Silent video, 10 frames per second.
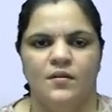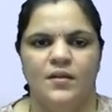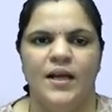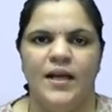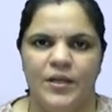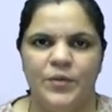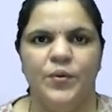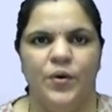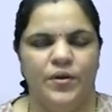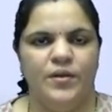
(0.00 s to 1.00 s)
Hello
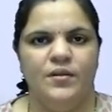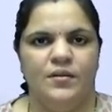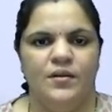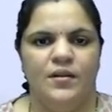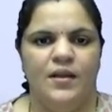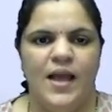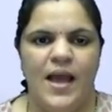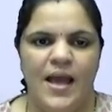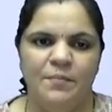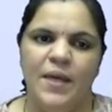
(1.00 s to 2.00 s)
all,
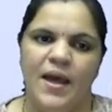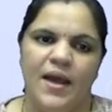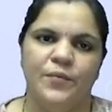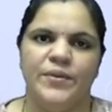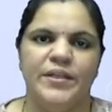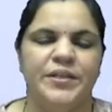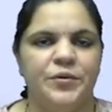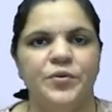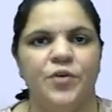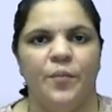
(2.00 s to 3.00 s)
I am back with a
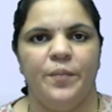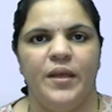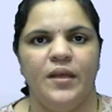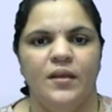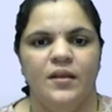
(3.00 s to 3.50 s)
new topic,